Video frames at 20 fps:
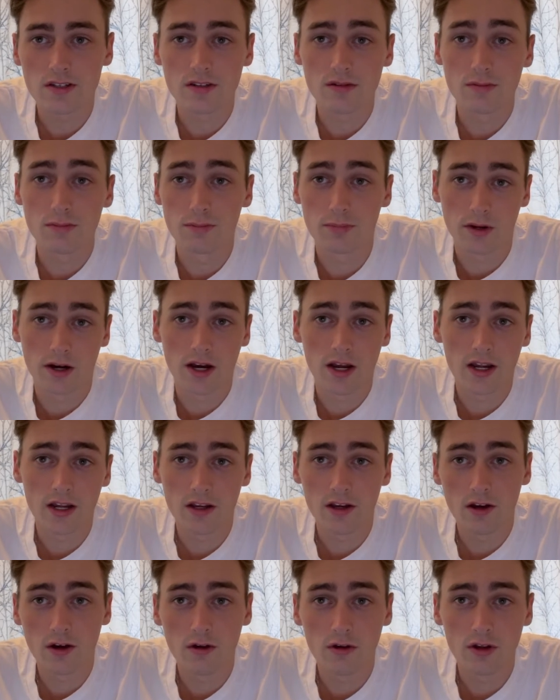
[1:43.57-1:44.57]
to buy
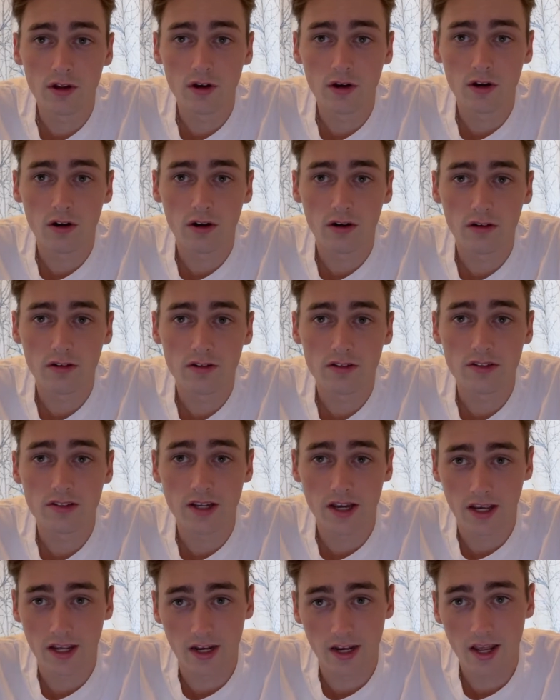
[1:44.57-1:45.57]
Goyards
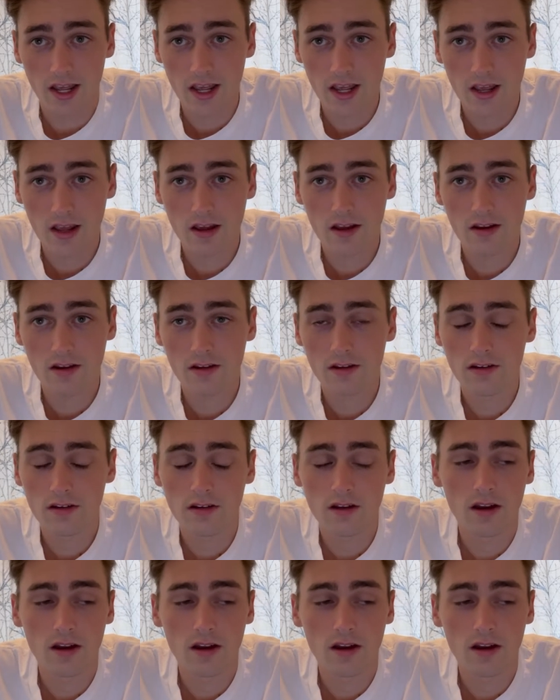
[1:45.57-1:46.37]
secondhand,